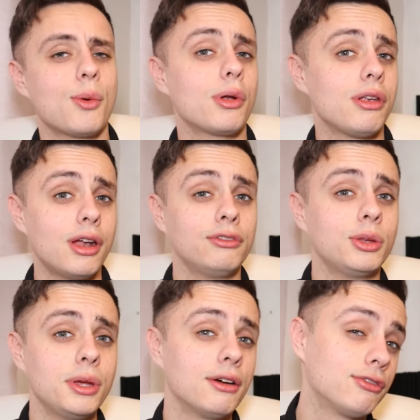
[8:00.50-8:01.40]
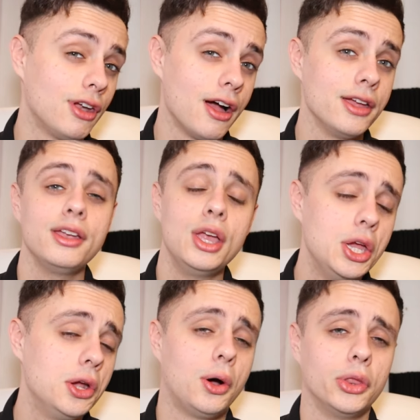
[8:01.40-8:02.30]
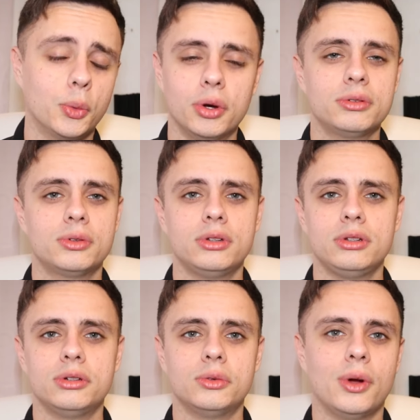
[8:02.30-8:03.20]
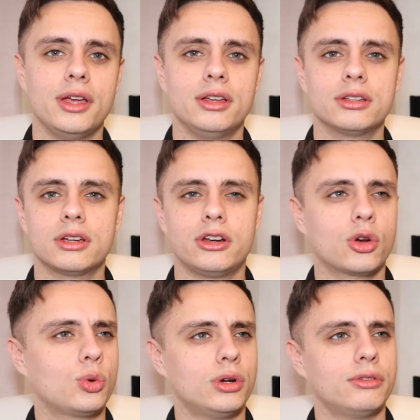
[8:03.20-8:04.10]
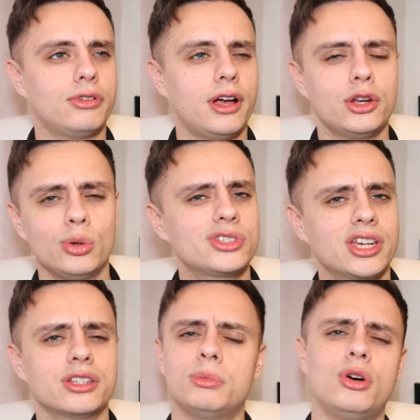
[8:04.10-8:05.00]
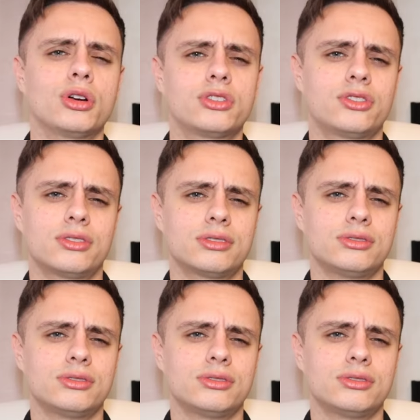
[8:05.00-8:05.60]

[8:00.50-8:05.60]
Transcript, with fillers: I would love to be a fly on the. W- Wait, I don't qualify. I don't tick the box.